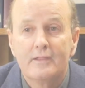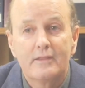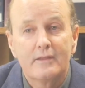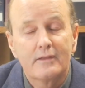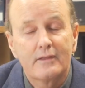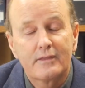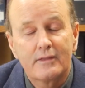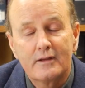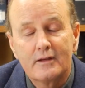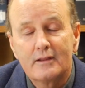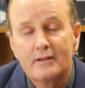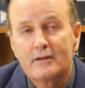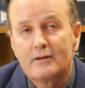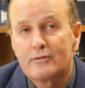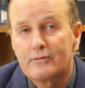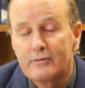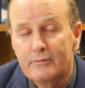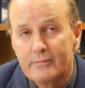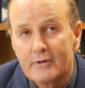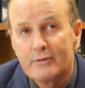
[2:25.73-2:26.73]
The thing
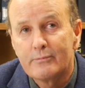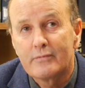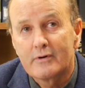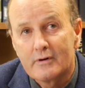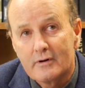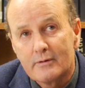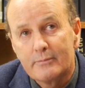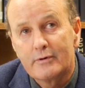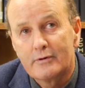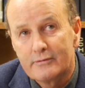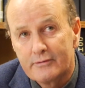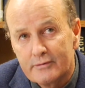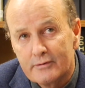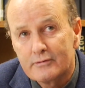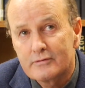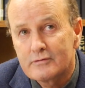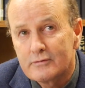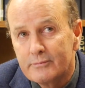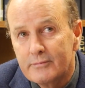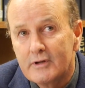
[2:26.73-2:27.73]
to remember about
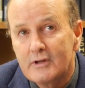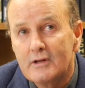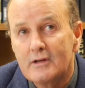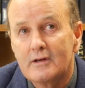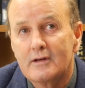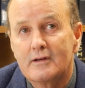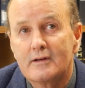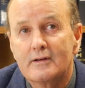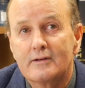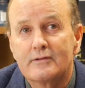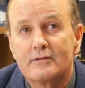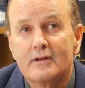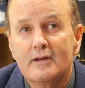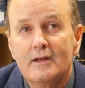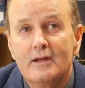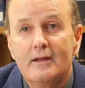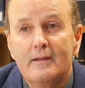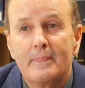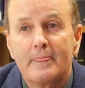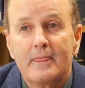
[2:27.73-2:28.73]
social media is
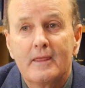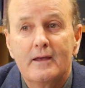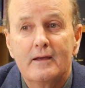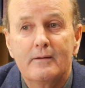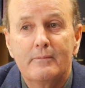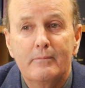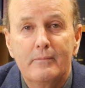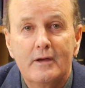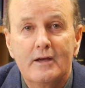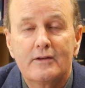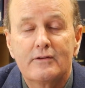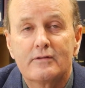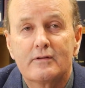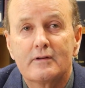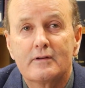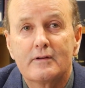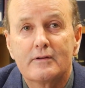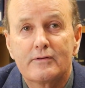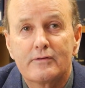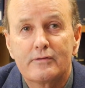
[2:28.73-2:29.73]
it makes
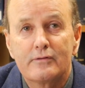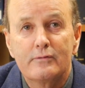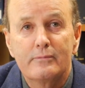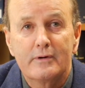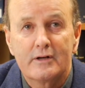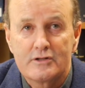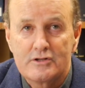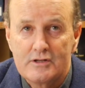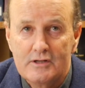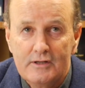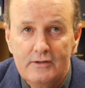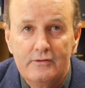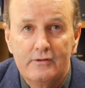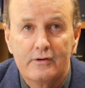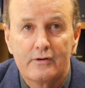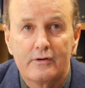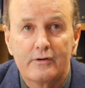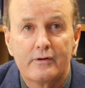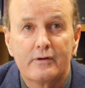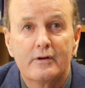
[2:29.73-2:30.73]
it so much
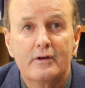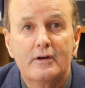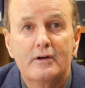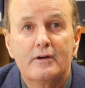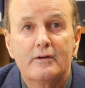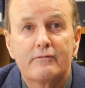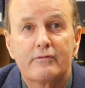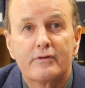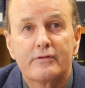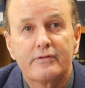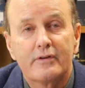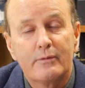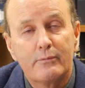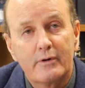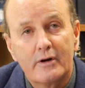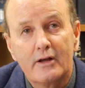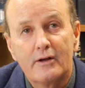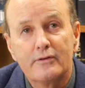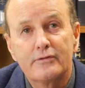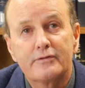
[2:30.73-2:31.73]
easier for
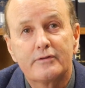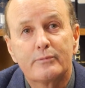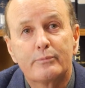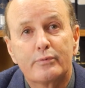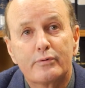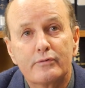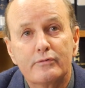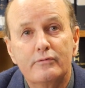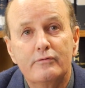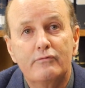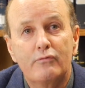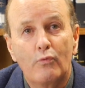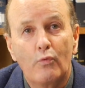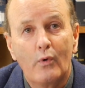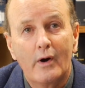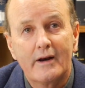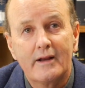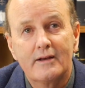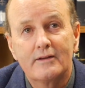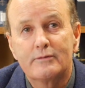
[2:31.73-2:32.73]
someone else to prove
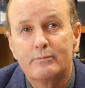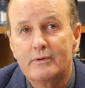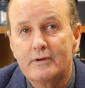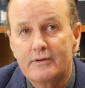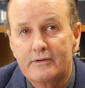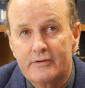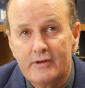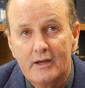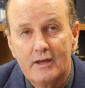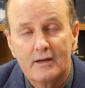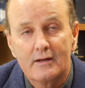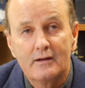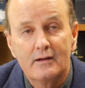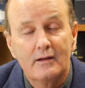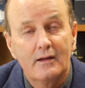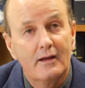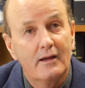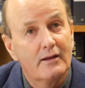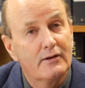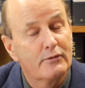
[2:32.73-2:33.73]
what has been
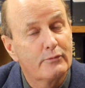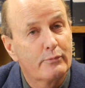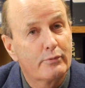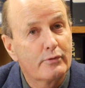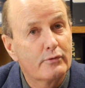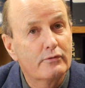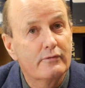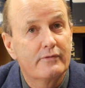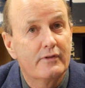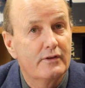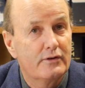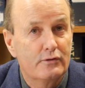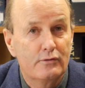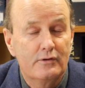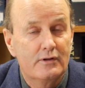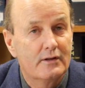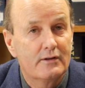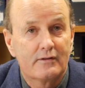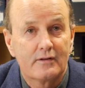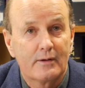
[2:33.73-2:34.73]
said and to prove that
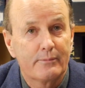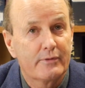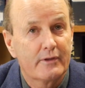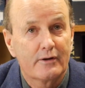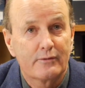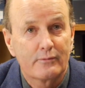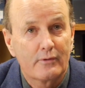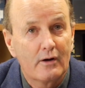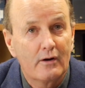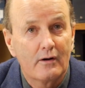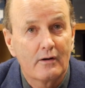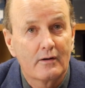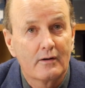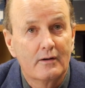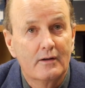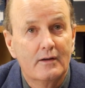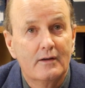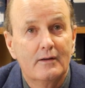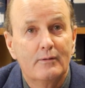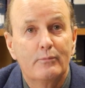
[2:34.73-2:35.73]
you did something wrong,
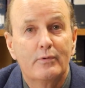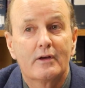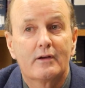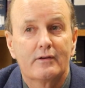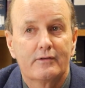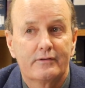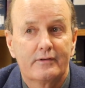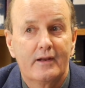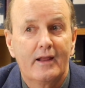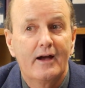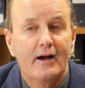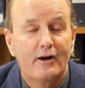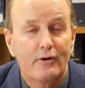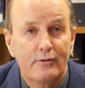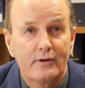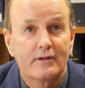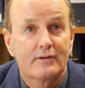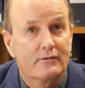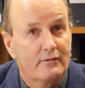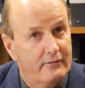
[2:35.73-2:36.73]
because
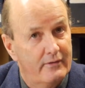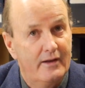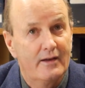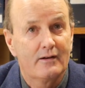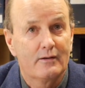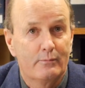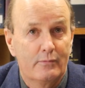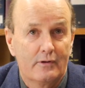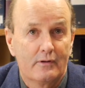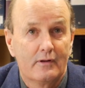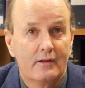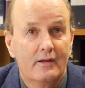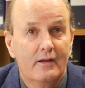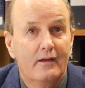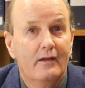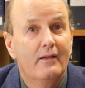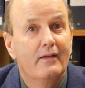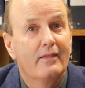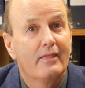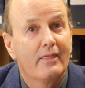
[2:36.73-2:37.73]
now it's available.
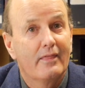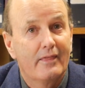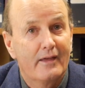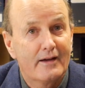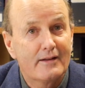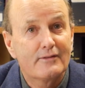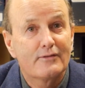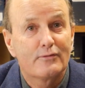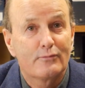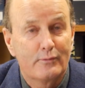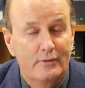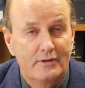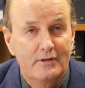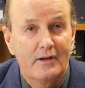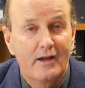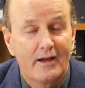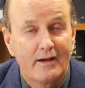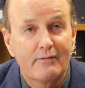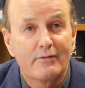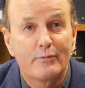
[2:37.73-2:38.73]
That's when
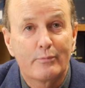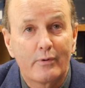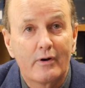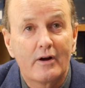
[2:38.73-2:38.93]
you have the